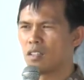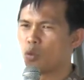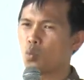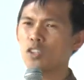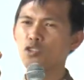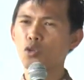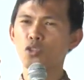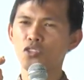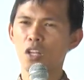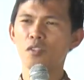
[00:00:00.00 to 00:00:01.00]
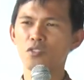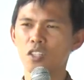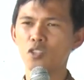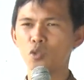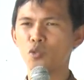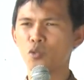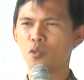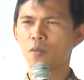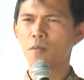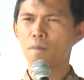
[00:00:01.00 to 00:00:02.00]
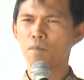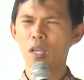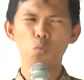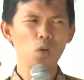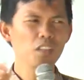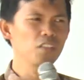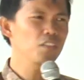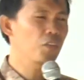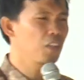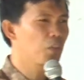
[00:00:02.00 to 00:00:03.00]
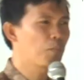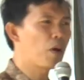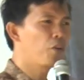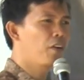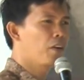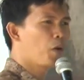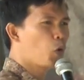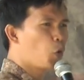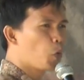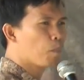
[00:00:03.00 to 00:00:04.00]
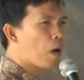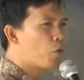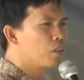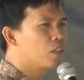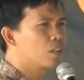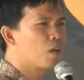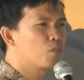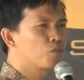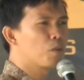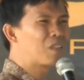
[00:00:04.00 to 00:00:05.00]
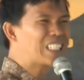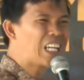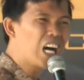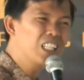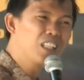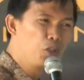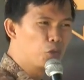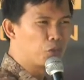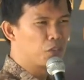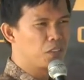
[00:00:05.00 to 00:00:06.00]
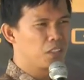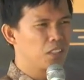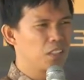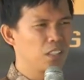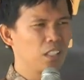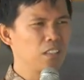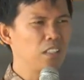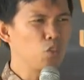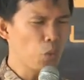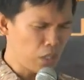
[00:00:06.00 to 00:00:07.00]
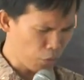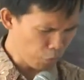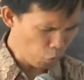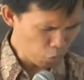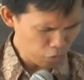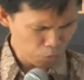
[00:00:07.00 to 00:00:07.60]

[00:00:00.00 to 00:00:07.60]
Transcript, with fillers: than what yourselves can do. And what is this greater power? Power that comes from God alone. And the dwelling of the Holy